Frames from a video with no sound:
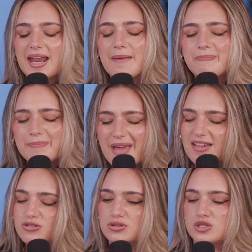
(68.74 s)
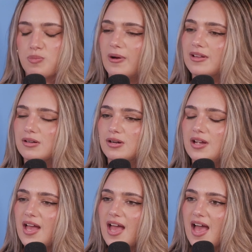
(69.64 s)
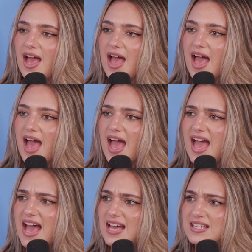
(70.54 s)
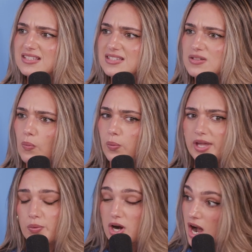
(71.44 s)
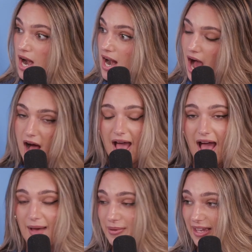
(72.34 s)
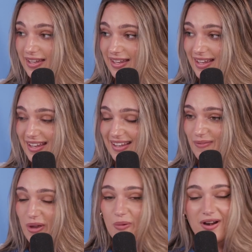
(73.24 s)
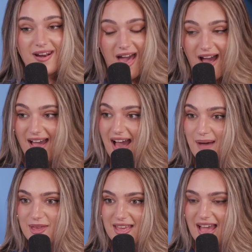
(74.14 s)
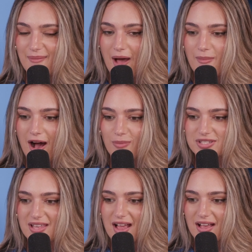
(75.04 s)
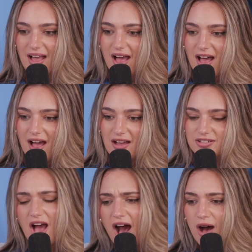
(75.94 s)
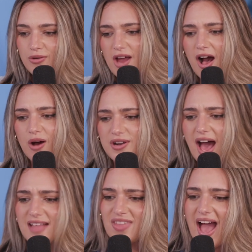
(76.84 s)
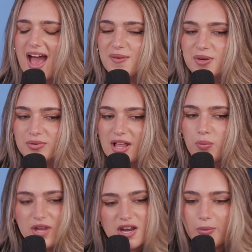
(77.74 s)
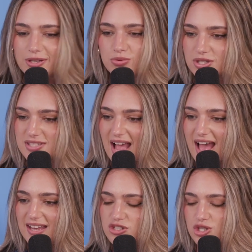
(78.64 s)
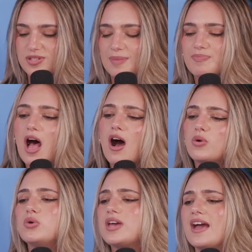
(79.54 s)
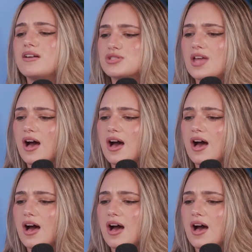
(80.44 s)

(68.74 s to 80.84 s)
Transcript: but a major spoiler. And we were not happy. We were not happy. And my mom was like, no, no, not that. And we were like, we know what you just said. Yeah. And she was like, oh, who cares